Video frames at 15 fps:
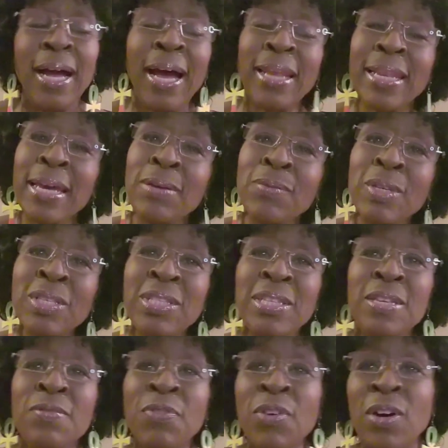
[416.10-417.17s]
I like when
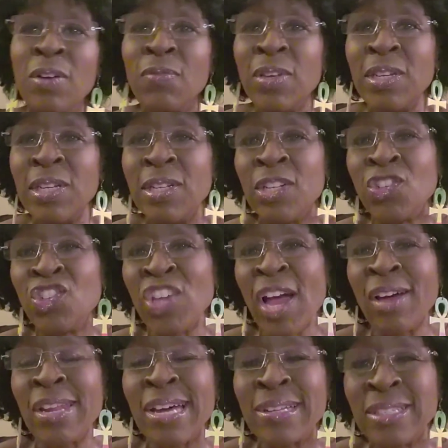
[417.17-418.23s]
Steve Harvey did the
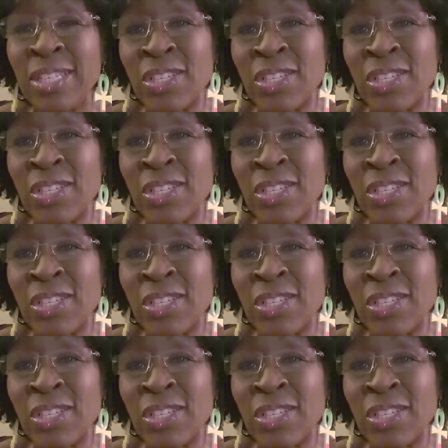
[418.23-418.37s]
shout out